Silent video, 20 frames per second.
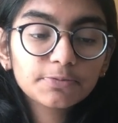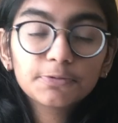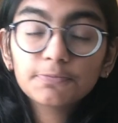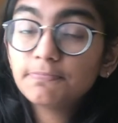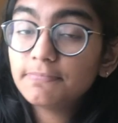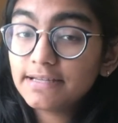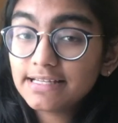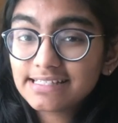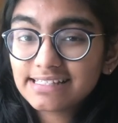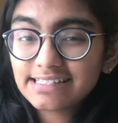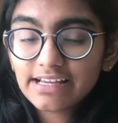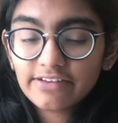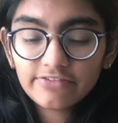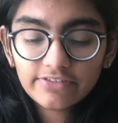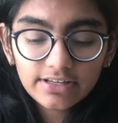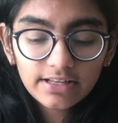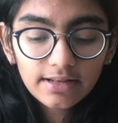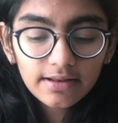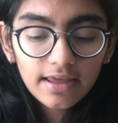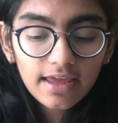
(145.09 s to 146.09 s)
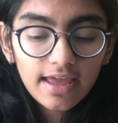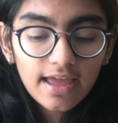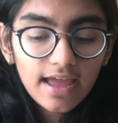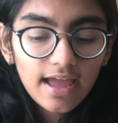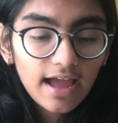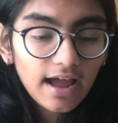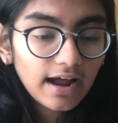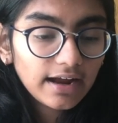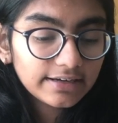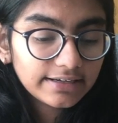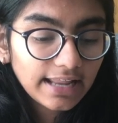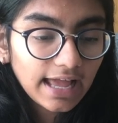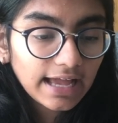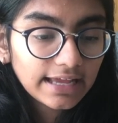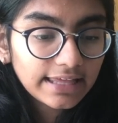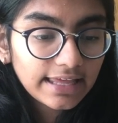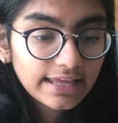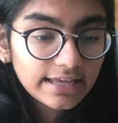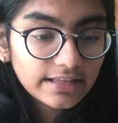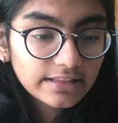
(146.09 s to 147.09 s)
to b7,
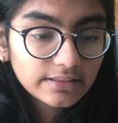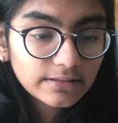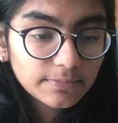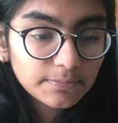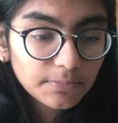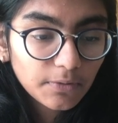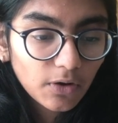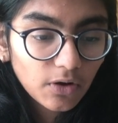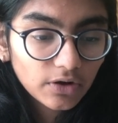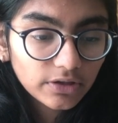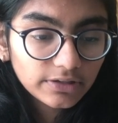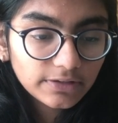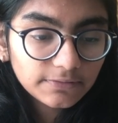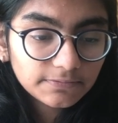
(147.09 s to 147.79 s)
attacking the pawn